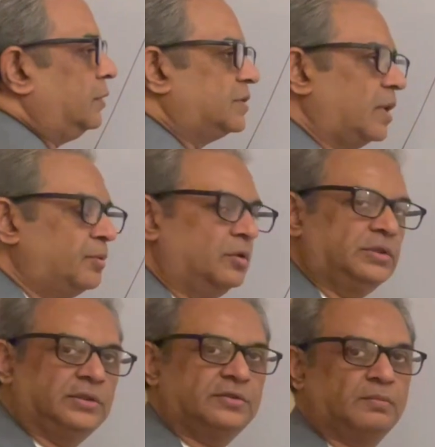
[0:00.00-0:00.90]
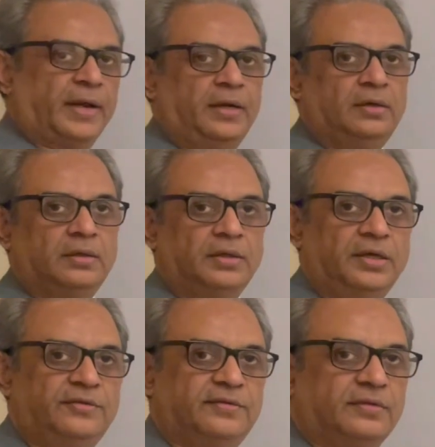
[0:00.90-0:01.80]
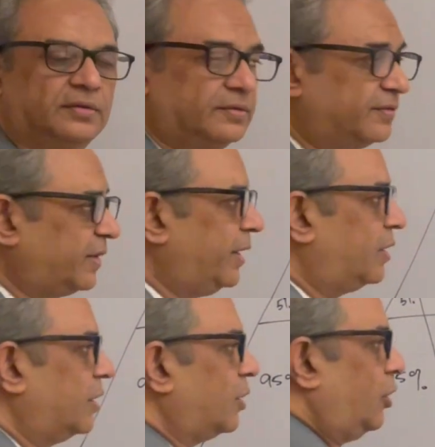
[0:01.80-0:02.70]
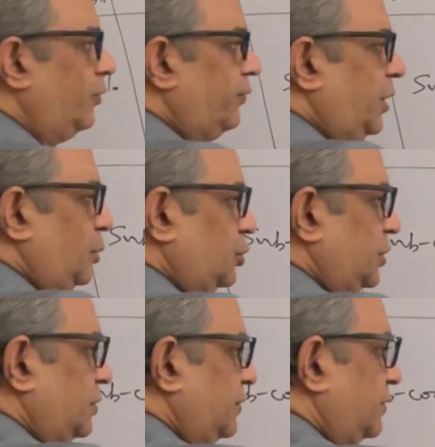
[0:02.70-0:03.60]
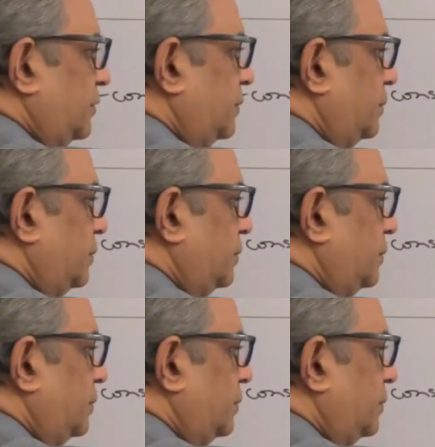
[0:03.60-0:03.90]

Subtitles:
Subconscious mind is center of emotions,